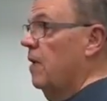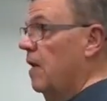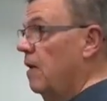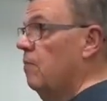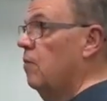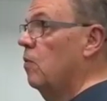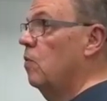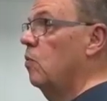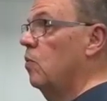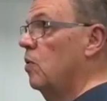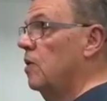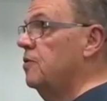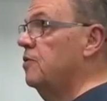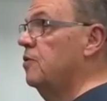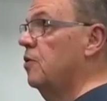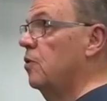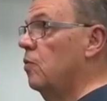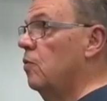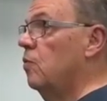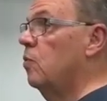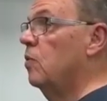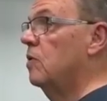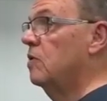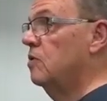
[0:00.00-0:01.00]
people would
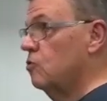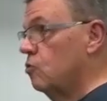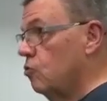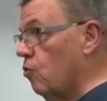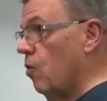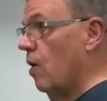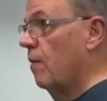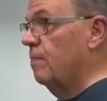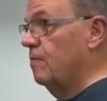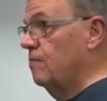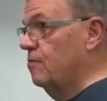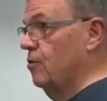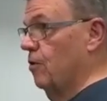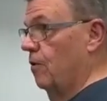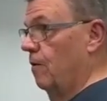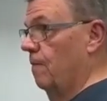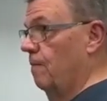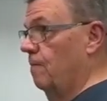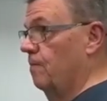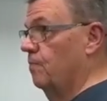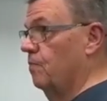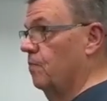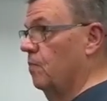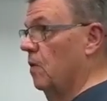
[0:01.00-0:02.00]
do with Scripture.
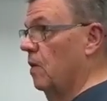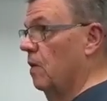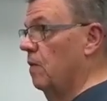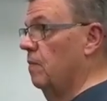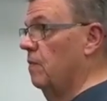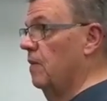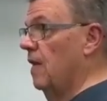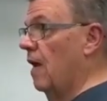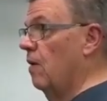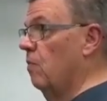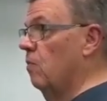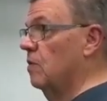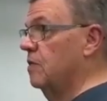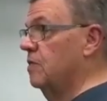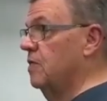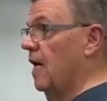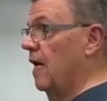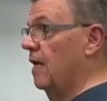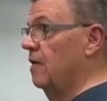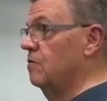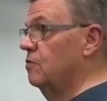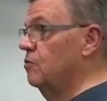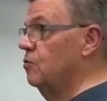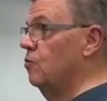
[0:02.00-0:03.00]
They would
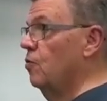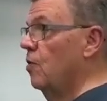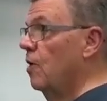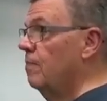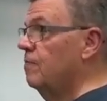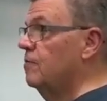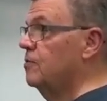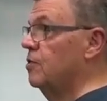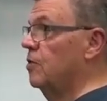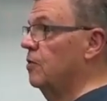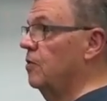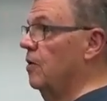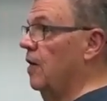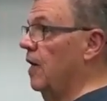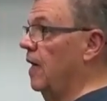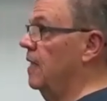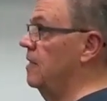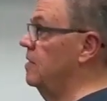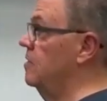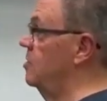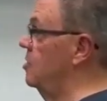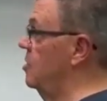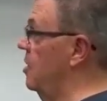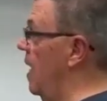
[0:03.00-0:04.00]
take Scripture
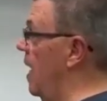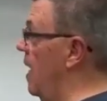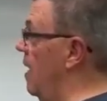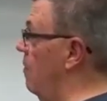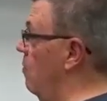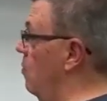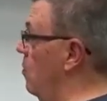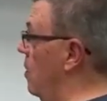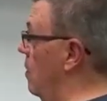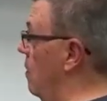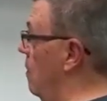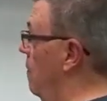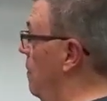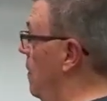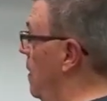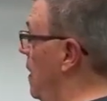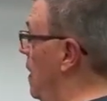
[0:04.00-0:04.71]
and say, well,